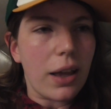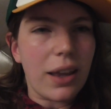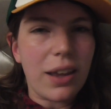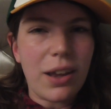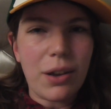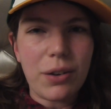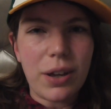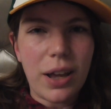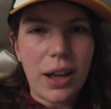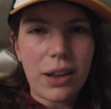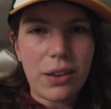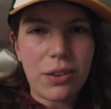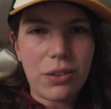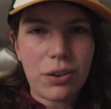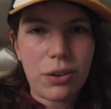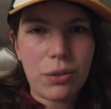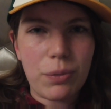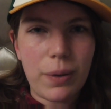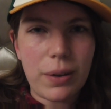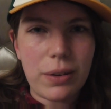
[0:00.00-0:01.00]
He only has
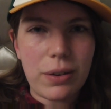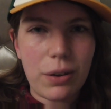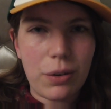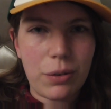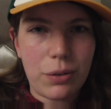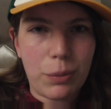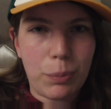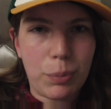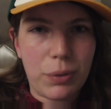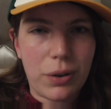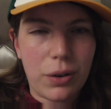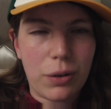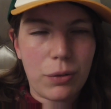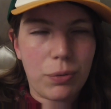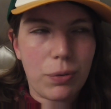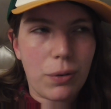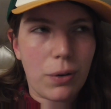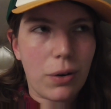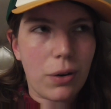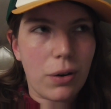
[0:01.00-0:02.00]
two videos up
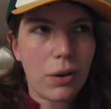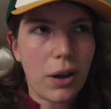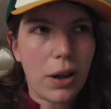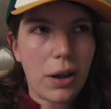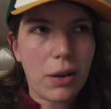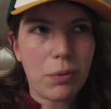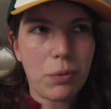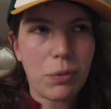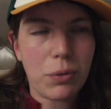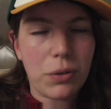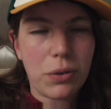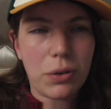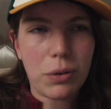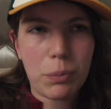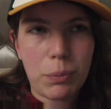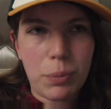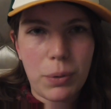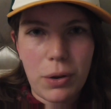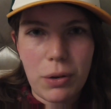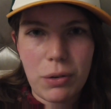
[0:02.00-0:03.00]
so far. I've watched
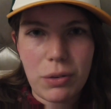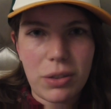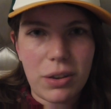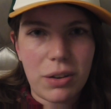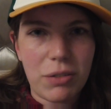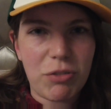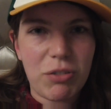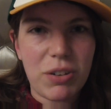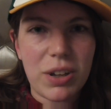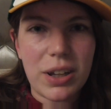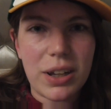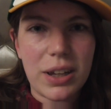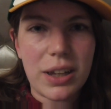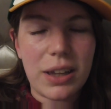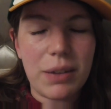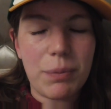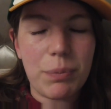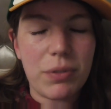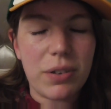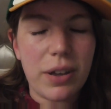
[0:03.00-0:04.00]
them both. I
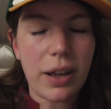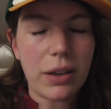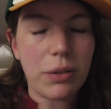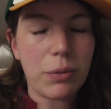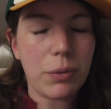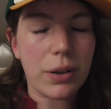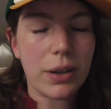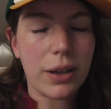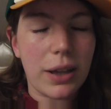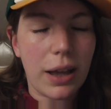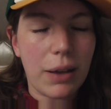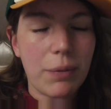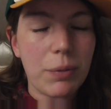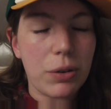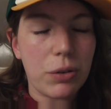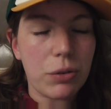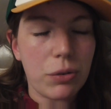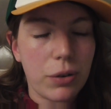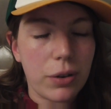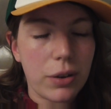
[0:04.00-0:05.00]
really genuinely
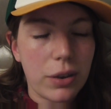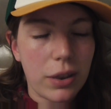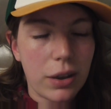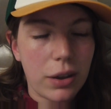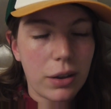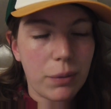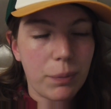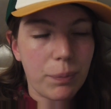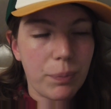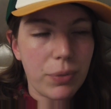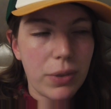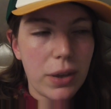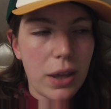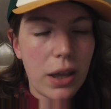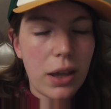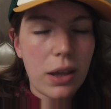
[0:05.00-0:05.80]
have enjoyed them.